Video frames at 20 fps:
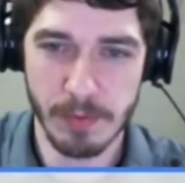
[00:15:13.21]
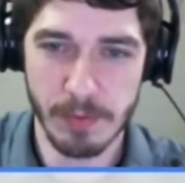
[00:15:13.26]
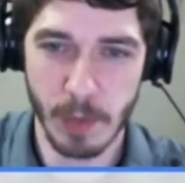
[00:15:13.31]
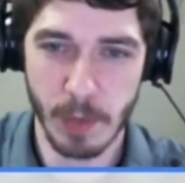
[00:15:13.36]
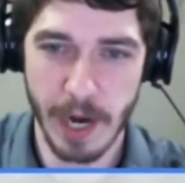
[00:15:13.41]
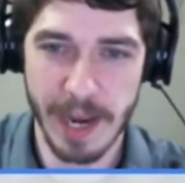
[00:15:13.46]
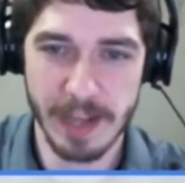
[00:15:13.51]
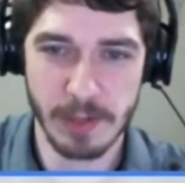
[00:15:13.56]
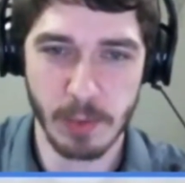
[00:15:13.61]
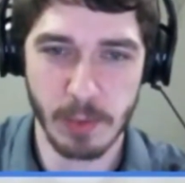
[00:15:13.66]

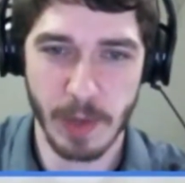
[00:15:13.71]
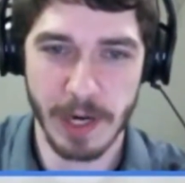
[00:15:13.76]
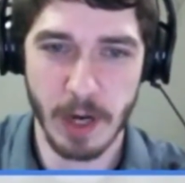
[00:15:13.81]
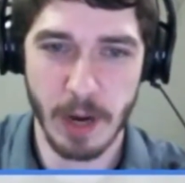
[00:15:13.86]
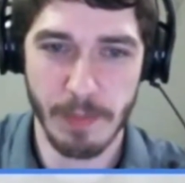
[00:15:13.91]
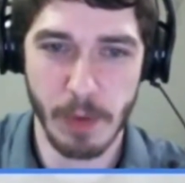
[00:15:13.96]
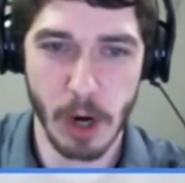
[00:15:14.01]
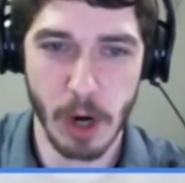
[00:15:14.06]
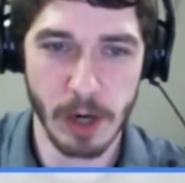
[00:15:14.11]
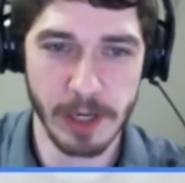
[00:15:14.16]
It's right
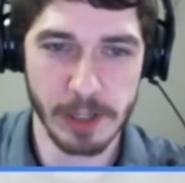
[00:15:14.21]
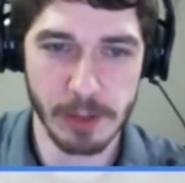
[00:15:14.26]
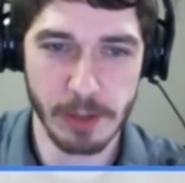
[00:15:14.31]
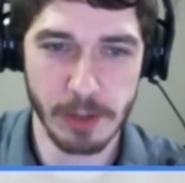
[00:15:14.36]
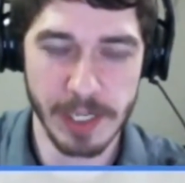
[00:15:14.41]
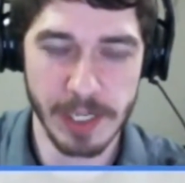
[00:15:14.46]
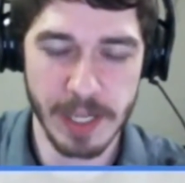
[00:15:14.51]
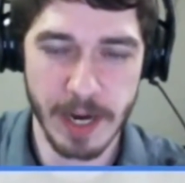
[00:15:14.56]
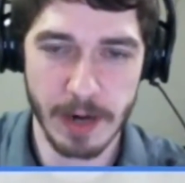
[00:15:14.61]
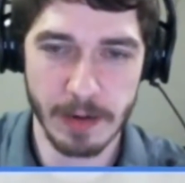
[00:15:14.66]
on Market
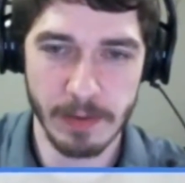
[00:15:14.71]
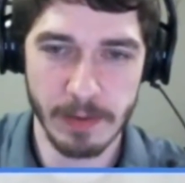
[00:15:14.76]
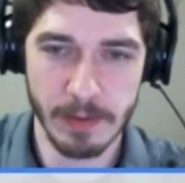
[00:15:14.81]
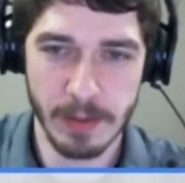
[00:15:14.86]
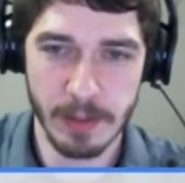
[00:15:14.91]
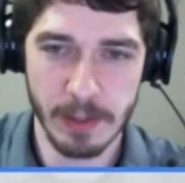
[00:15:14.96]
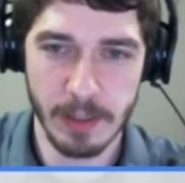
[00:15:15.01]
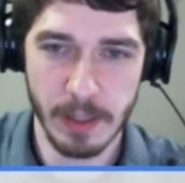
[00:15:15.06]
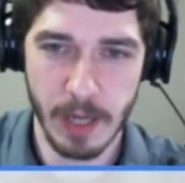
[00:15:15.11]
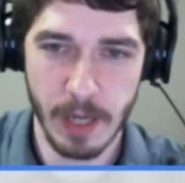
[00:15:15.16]
Street there,
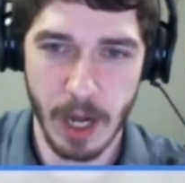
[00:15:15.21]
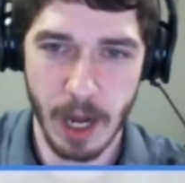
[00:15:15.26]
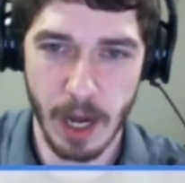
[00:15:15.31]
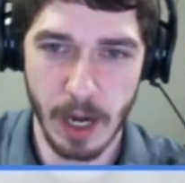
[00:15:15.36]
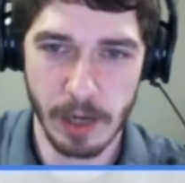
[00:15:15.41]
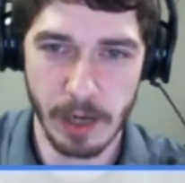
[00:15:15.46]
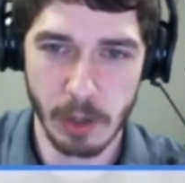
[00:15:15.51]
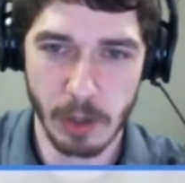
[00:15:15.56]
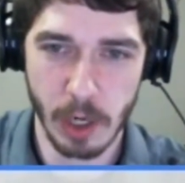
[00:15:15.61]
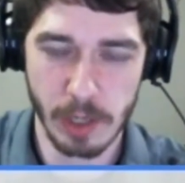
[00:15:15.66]

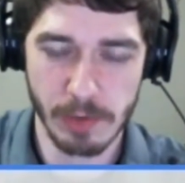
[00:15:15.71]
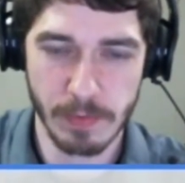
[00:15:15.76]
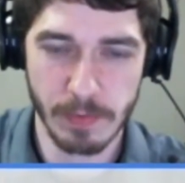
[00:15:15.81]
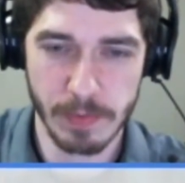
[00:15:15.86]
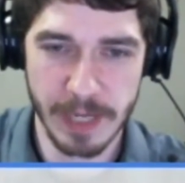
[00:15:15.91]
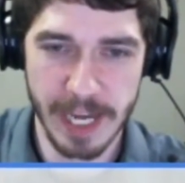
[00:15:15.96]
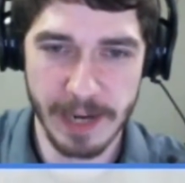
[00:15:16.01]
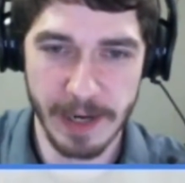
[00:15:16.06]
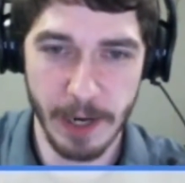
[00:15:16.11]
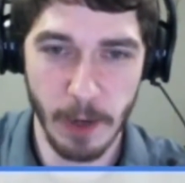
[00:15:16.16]
across
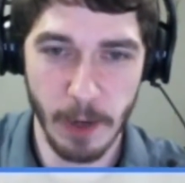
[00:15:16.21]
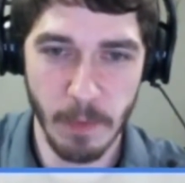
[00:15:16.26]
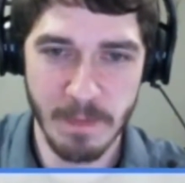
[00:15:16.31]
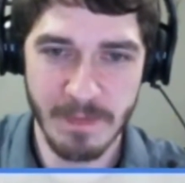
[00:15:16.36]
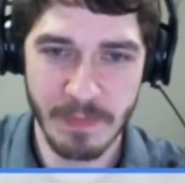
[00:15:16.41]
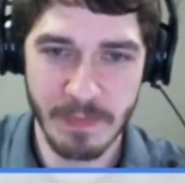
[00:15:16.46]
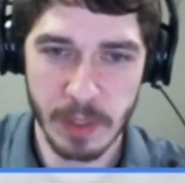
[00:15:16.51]
from Get Go.